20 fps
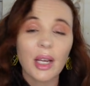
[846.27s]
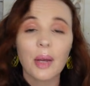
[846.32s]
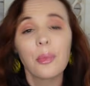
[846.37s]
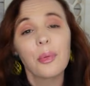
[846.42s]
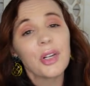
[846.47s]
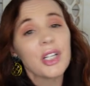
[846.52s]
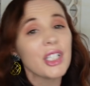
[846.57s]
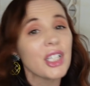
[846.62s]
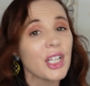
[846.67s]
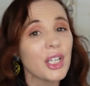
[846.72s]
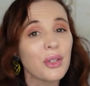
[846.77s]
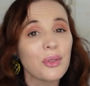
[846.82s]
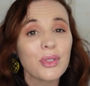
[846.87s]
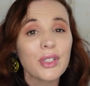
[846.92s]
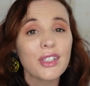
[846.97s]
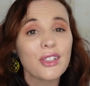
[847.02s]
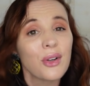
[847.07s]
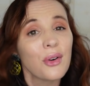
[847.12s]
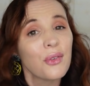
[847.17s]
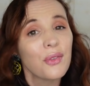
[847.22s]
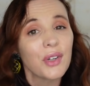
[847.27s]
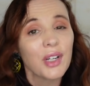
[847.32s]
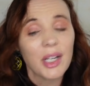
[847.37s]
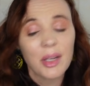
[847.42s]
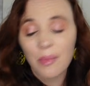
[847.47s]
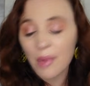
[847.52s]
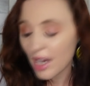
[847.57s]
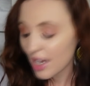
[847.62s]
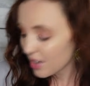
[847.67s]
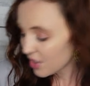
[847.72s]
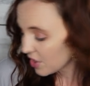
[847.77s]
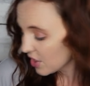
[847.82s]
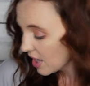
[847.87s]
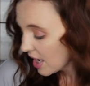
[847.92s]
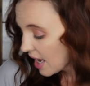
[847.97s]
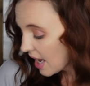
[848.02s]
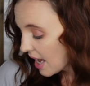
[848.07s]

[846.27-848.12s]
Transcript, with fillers: I appreciate you so very much.